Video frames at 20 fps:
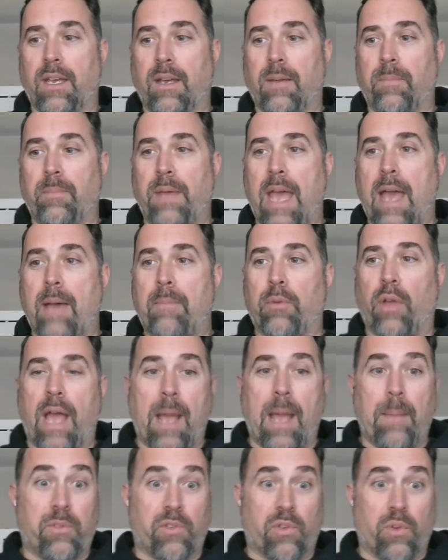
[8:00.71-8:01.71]
Apple
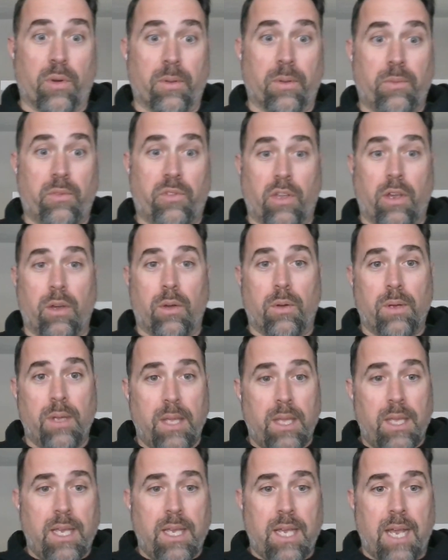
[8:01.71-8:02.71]
App Store. So
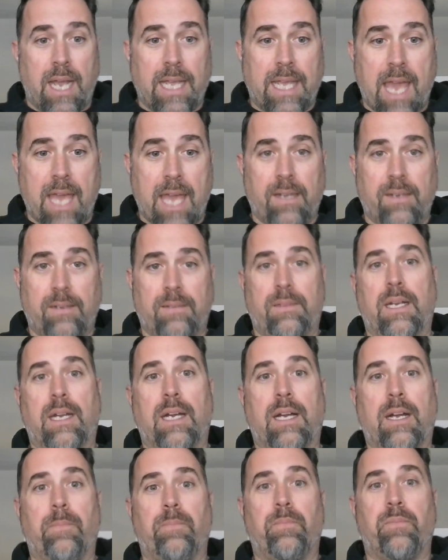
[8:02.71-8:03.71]
again,
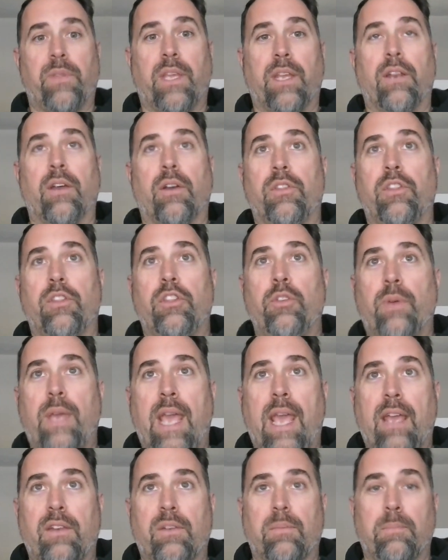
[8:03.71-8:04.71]
you
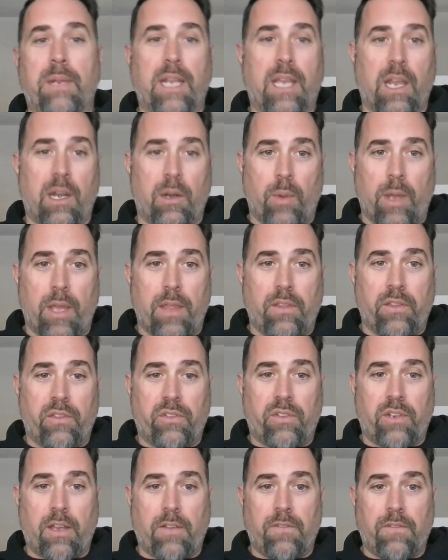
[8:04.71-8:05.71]
can't mitigate away this
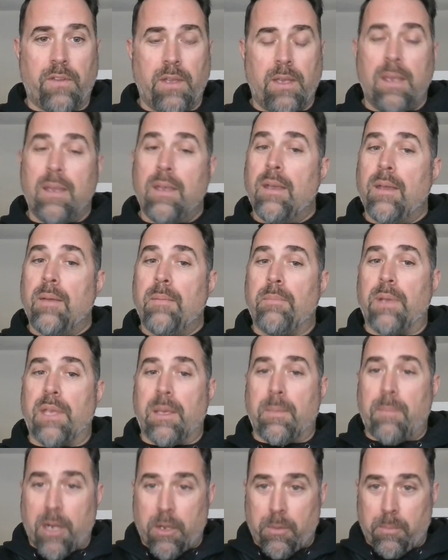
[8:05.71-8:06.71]
stuff, but you
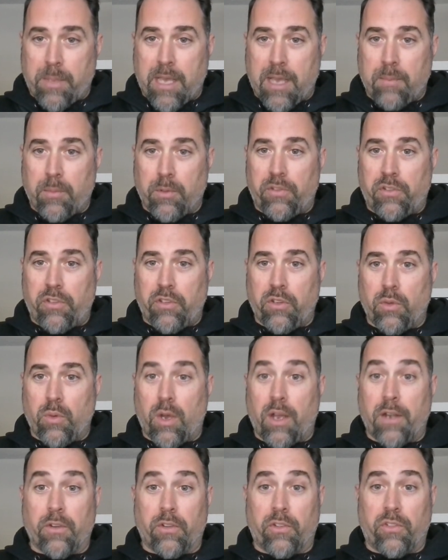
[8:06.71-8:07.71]
better be able to
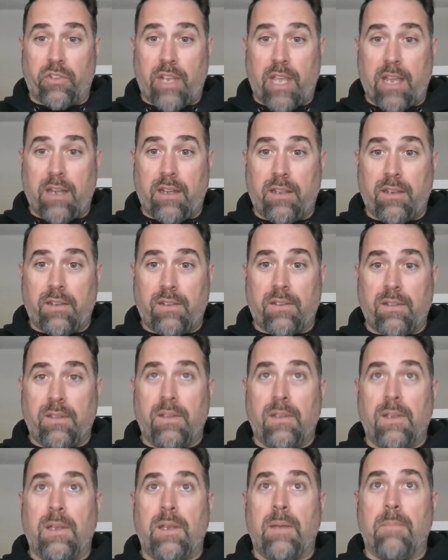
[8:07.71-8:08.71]
understand it,
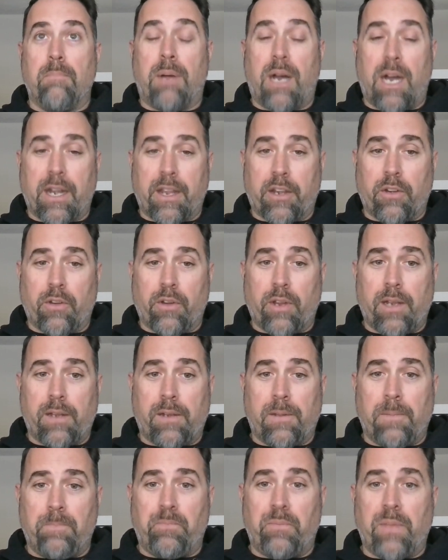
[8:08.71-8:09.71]
monitor
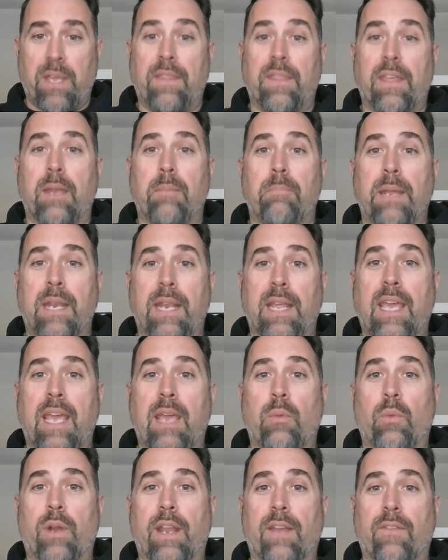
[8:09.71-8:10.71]
it, and then
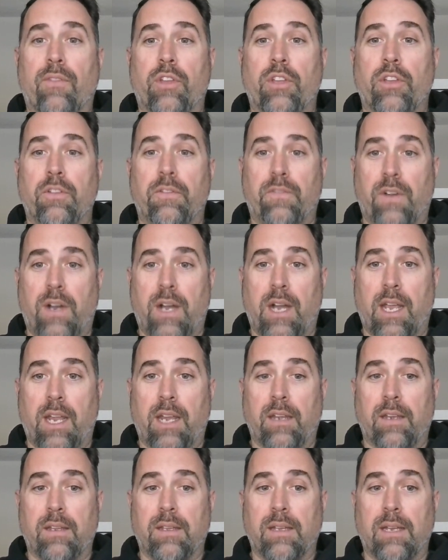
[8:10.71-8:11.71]
mitigate whatever you
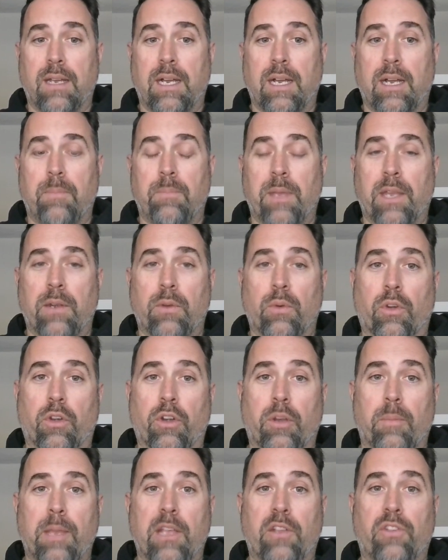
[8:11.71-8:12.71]
find in order
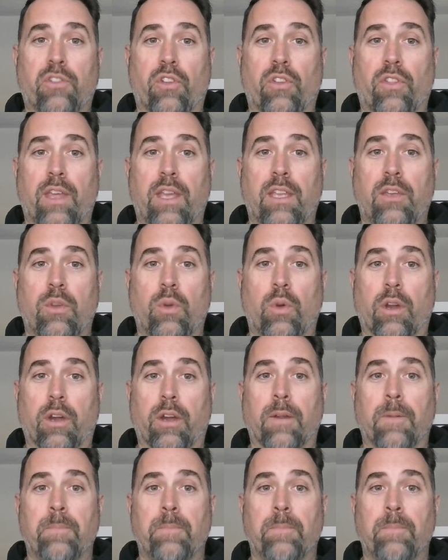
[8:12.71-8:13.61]
to make sure that your